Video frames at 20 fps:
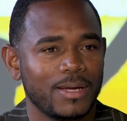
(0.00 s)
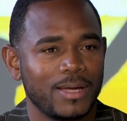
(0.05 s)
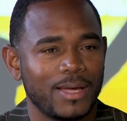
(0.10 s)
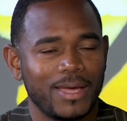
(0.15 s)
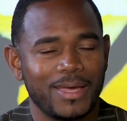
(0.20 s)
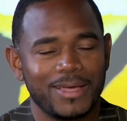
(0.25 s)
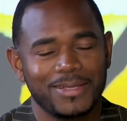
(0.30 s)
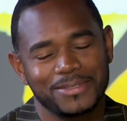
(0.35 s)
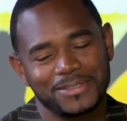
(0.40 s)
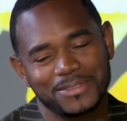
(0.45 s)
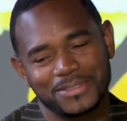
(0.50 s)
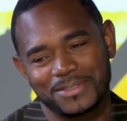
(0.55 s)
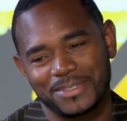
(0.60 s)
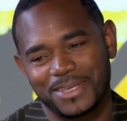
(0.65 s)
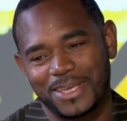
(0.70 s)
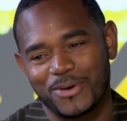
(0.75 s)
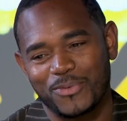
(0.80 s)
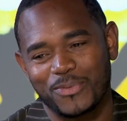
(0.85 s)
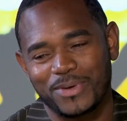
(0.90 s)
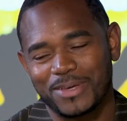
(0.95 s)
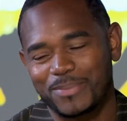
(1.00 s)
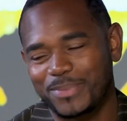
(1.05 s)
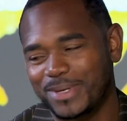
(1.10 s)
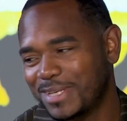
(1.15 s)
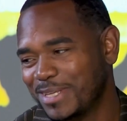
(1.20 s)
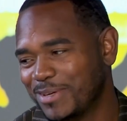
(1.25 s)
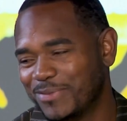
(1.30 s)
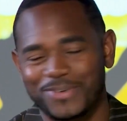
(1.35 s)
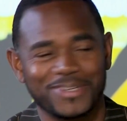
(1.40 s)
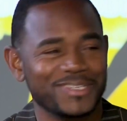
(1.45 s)
And yeah, we are
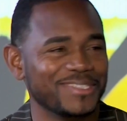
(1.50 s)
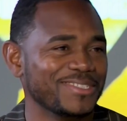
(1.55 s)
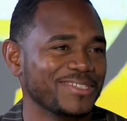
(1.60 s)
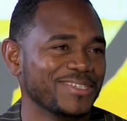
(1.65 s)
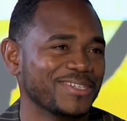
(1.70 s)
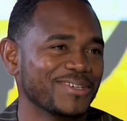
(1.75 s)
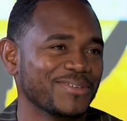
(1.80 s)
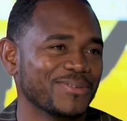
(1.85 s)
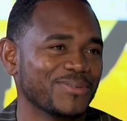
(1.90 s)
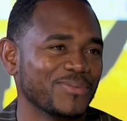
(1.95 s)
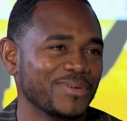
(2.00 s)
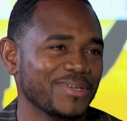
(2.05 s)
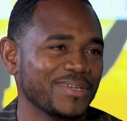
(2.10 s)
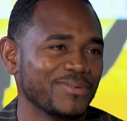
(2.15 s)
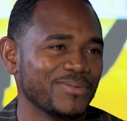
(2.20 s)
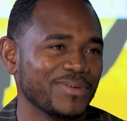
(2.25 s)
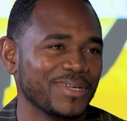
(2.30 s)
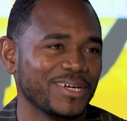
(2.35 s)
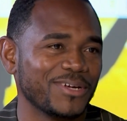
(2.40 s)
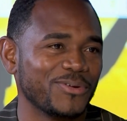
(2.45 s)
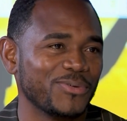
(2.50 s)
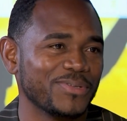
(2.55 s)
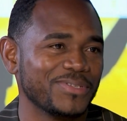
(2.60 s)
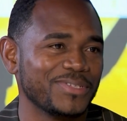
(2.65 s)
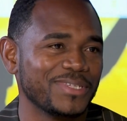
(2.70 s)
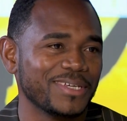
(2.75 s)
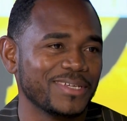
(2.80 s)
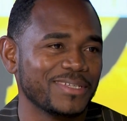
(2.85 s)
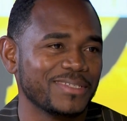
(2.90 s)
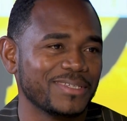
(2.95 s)
believers, you know, we are
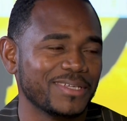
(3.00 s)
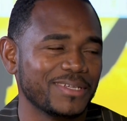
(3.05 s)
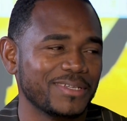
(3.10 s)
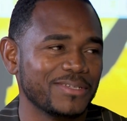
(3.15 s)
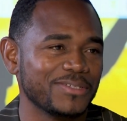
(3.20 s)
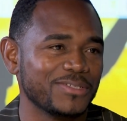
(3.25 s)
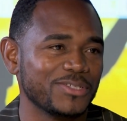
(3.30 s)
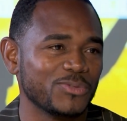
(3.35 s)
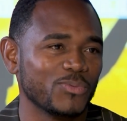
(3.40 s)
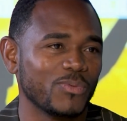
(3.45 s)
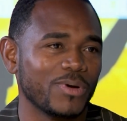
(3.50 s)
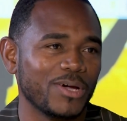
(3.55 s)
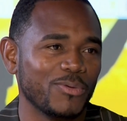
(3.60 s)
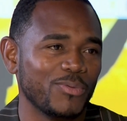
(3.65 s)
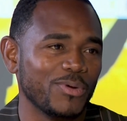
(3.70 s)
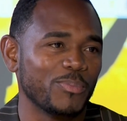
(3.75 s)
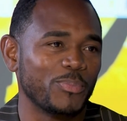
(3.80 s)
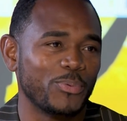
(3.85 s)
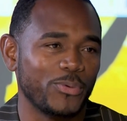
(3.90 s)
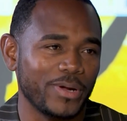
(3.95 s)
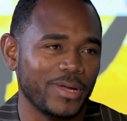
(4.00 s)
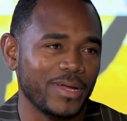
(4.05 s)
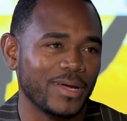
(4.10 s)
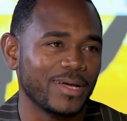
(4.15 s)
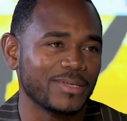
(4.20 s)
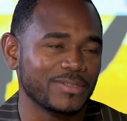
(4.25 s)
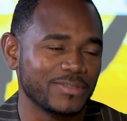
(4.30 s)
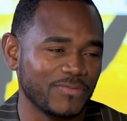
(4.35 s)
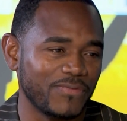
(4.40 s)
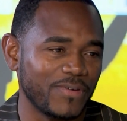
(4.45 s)
Christians, and this is why we pray
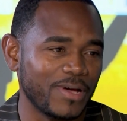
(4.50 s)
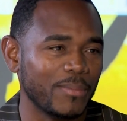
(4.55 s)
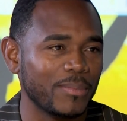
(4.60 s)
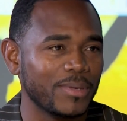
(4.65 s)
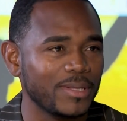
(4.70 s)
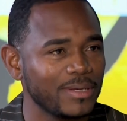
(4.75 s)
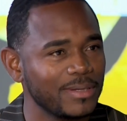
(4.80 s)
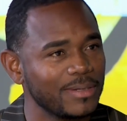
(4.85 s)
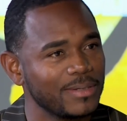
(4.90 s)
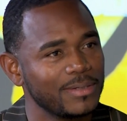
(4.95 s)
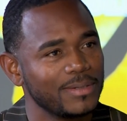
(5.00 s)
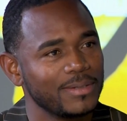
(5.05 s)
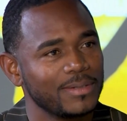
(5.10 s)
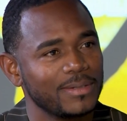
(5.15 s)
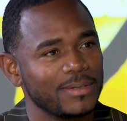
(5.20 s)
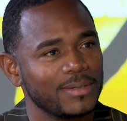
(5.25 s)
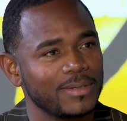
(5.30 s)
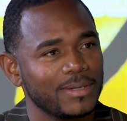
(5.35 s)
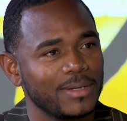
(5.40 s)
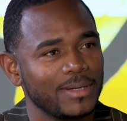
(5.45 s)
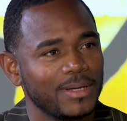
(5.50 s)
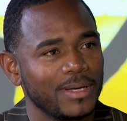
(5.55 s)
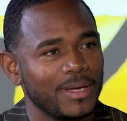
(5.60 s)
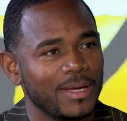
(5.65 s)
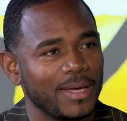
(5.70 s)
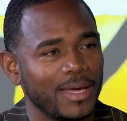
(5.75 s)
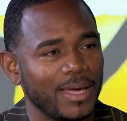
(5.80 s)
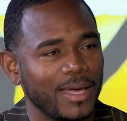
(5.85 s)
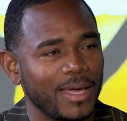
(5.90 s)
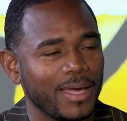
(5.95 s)
as a family.
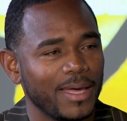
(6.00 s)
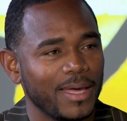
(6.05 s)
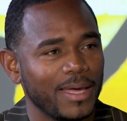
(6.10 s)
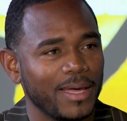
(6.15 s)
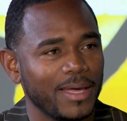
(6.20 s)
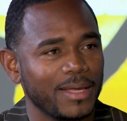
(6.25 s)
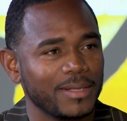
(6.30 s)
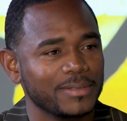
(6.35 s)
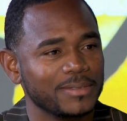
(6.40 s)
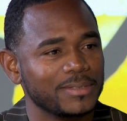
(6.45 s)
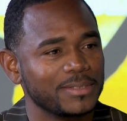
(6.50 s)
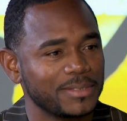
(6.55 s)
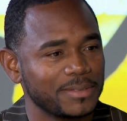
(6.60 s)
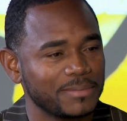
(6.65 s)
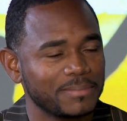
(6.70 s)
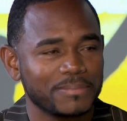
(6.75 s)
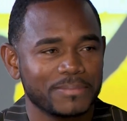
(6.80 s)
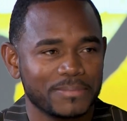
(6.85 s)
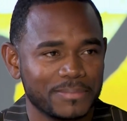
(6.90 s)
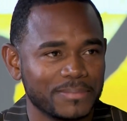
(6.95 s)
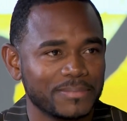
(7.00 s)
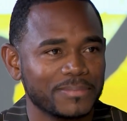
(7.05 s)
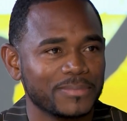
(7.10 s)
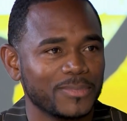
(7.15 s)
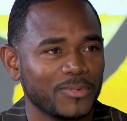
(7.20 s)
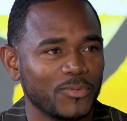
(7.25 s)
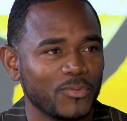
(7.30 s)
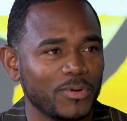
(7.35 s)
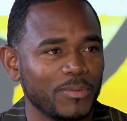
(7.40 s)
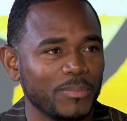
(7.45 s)
And
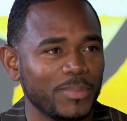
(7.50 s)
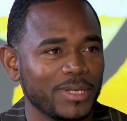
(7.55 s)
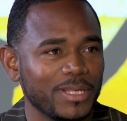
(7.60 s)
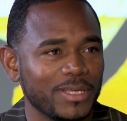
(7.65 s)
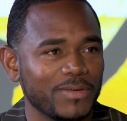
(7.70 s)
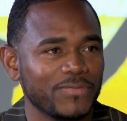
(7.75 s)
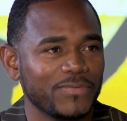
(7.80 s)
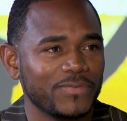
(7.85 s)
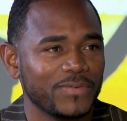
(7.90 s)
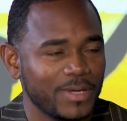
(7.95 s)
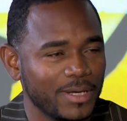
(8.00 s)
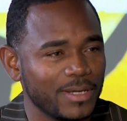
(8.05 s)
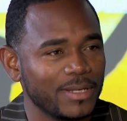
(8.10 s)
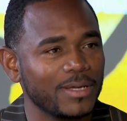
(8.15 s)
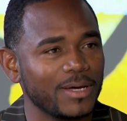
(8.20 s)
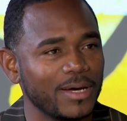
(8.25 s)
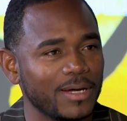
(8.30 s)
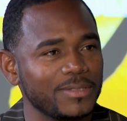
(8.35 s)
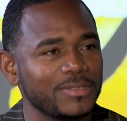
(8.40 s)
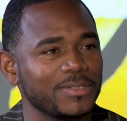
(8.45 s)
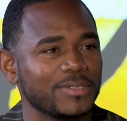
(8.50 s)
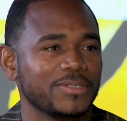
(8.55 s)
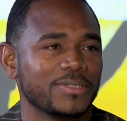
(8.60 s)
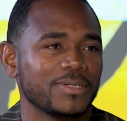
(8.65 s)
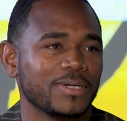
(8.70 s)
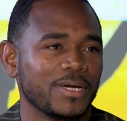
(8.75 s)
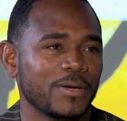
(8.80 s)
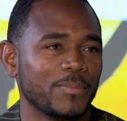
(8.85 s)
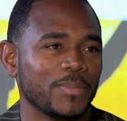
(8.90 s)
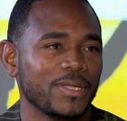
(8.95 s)
we believe the answers
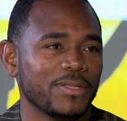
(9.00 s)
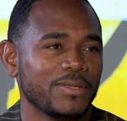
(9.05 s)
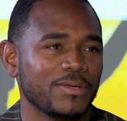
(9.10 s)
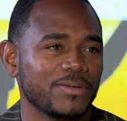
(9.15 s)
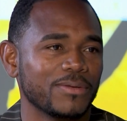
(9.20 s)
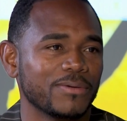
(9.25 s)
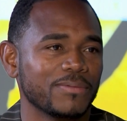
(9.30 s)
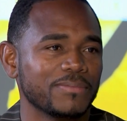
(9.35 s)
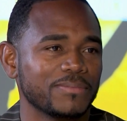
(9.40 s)
are coming, you know.